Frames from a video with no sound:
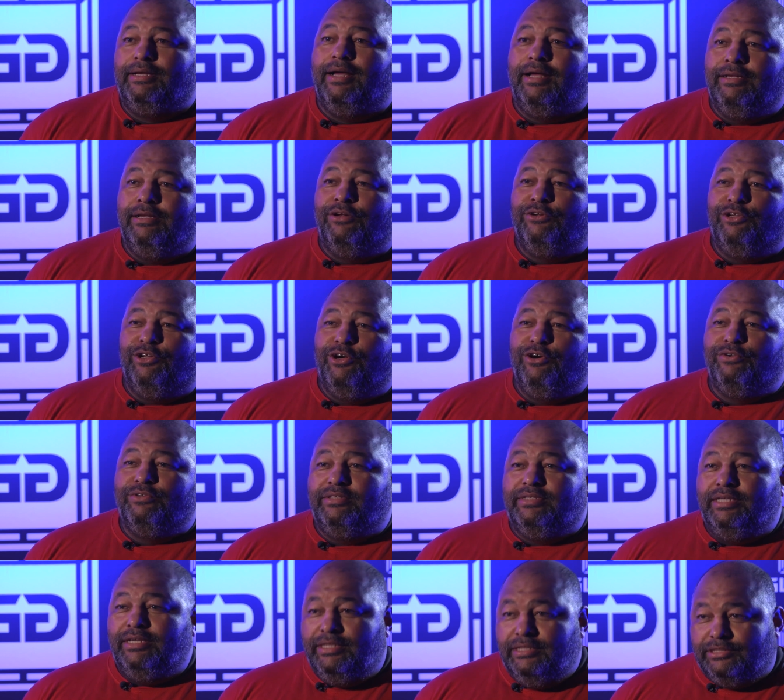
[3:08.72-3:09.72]
I don't
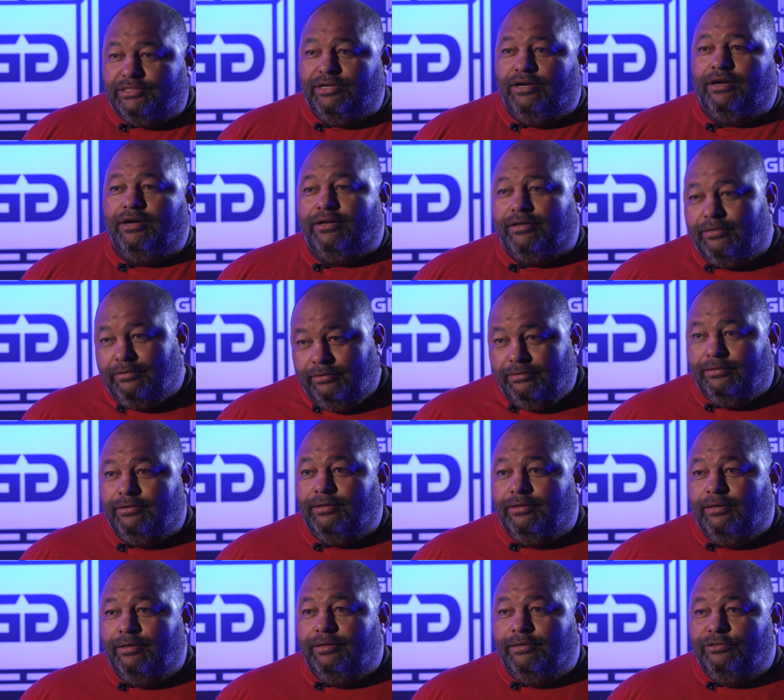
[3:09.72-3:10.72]
know, these are
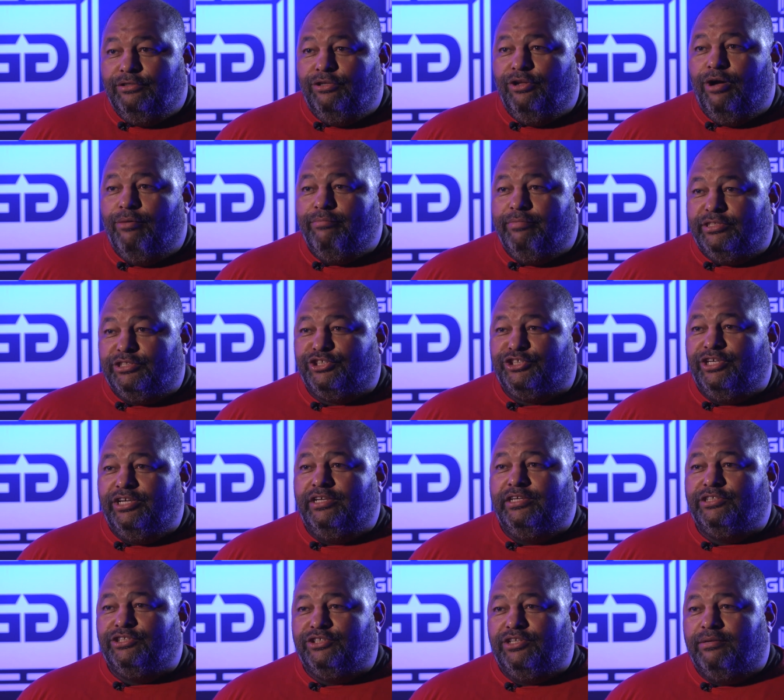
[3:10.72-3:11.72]
numbers,
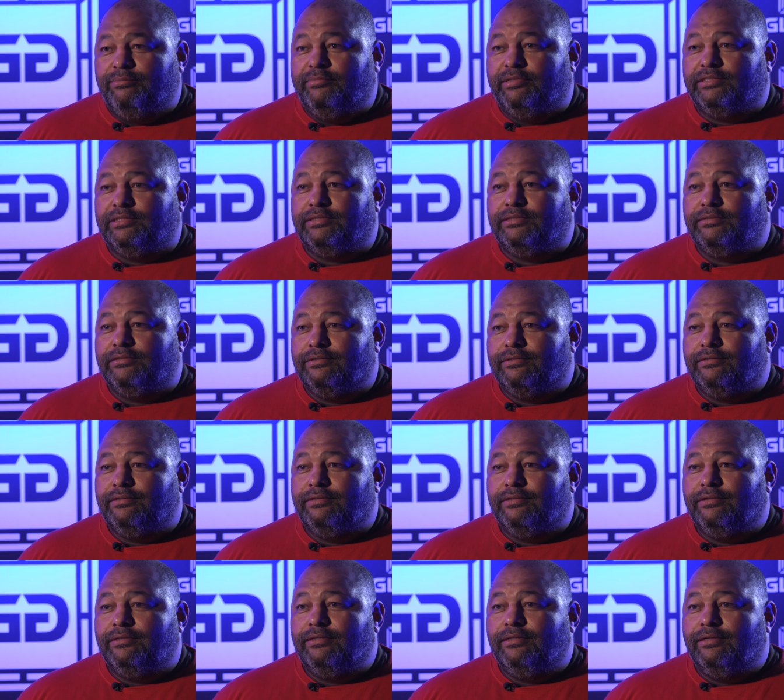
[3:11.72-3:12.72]
serious numbers,
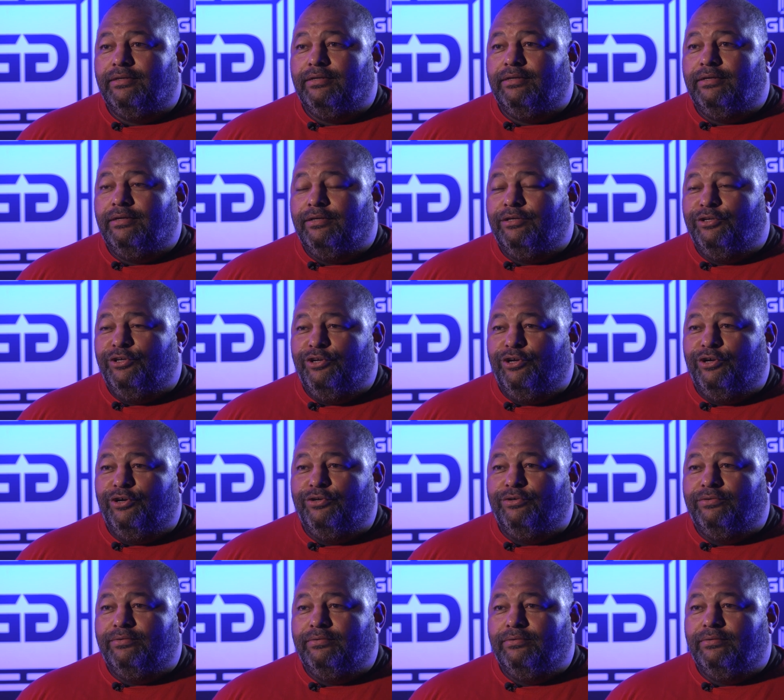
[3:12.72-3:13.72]
mm. you
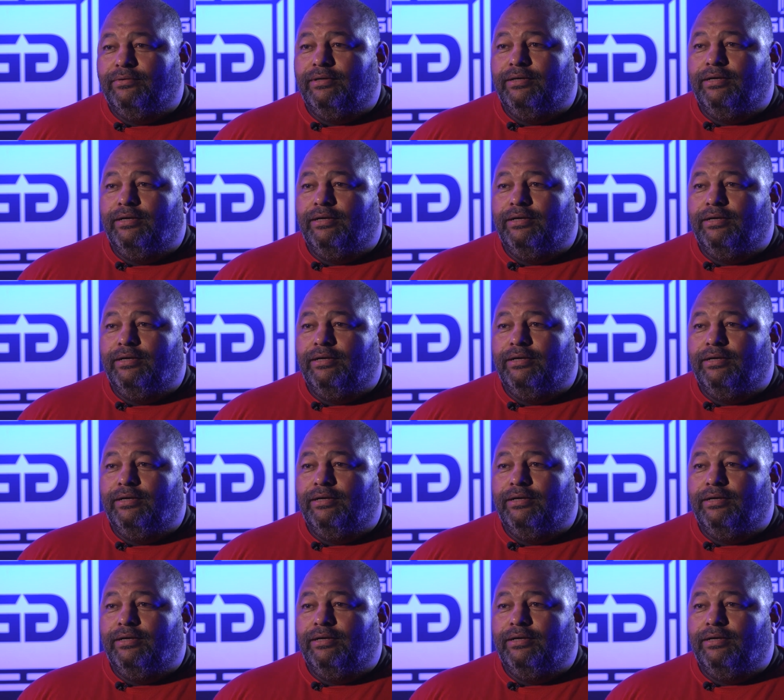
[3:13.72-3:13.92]
know,